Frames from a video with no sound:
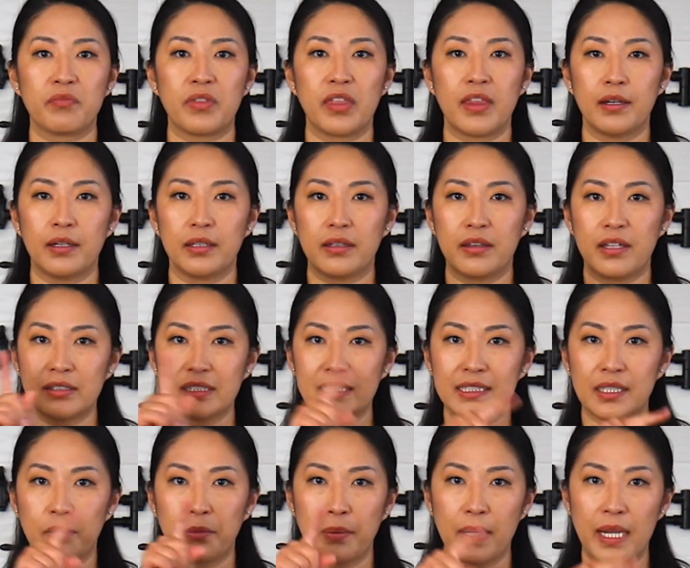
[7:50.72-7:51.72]

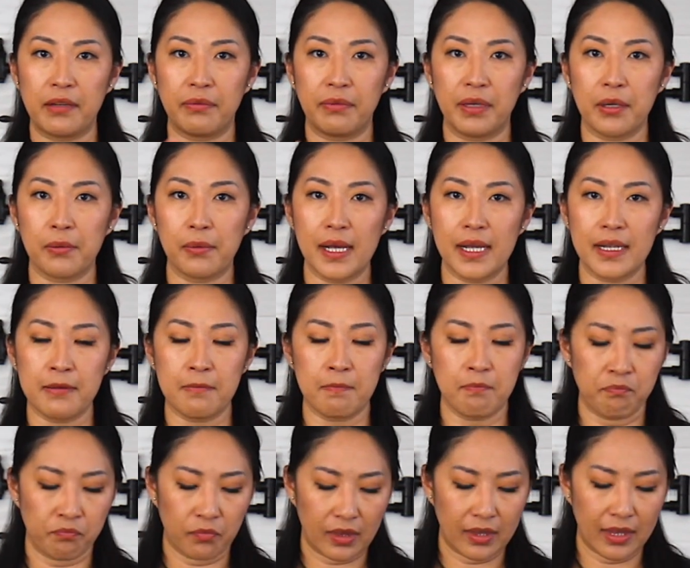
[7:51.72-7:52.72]
There's a wavy one
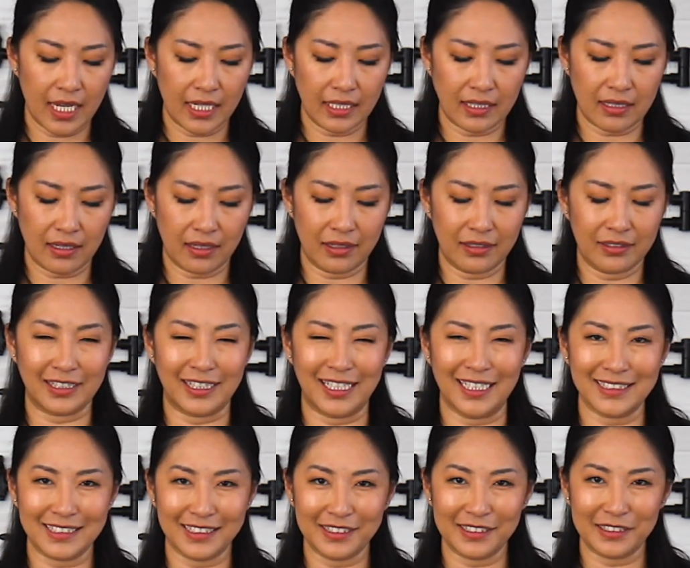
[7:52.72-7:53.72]
that
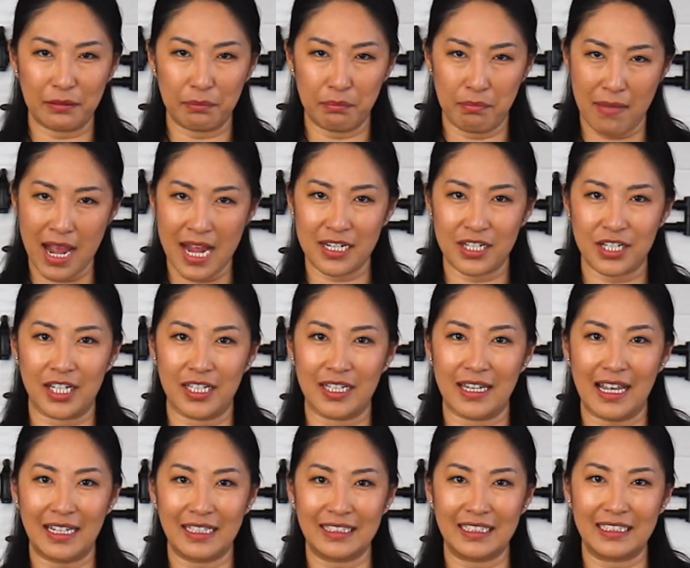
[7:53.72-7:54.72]
doesn't mash
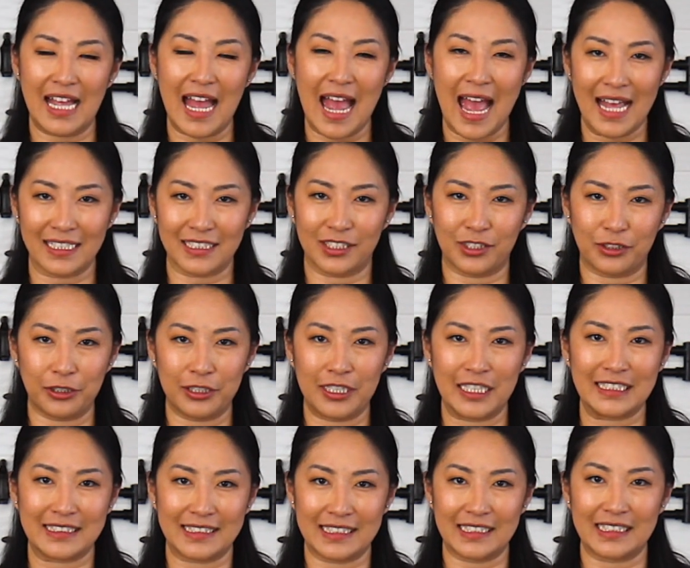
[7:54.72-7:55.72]
it as good
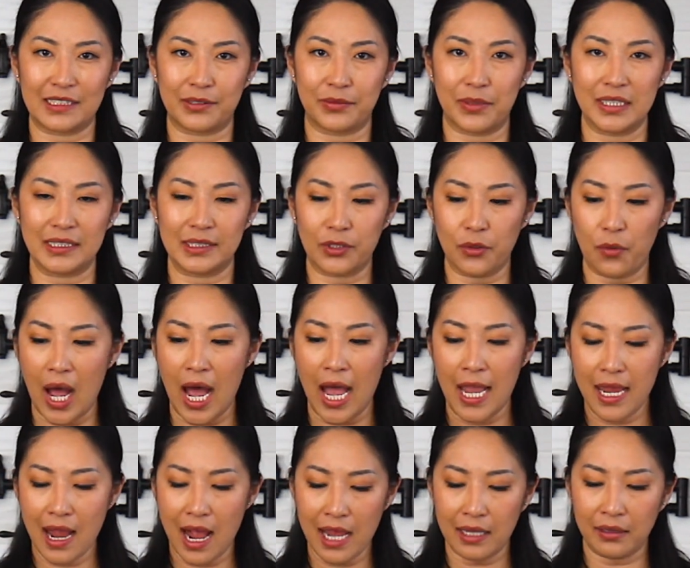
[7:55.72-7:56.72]
as this one. So
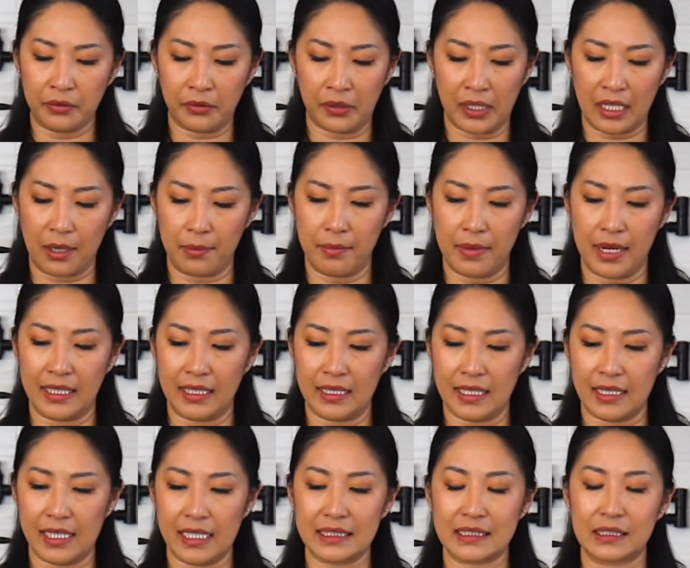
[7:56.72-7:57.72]
I highly recommend
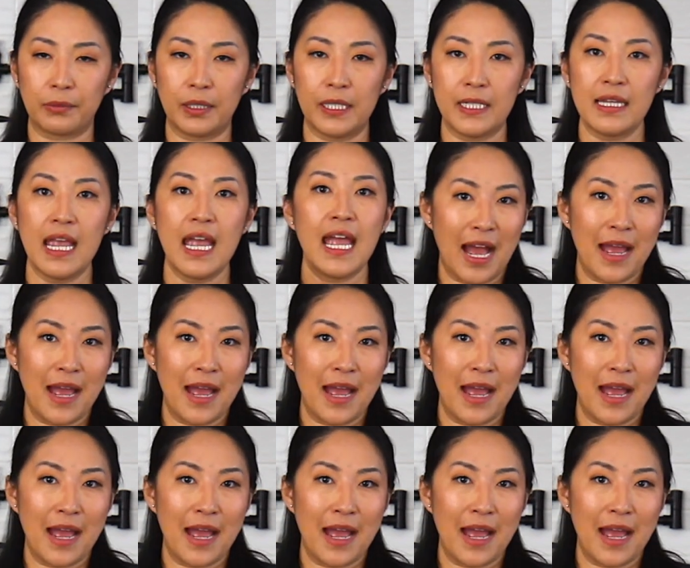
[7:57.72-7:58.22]
this one.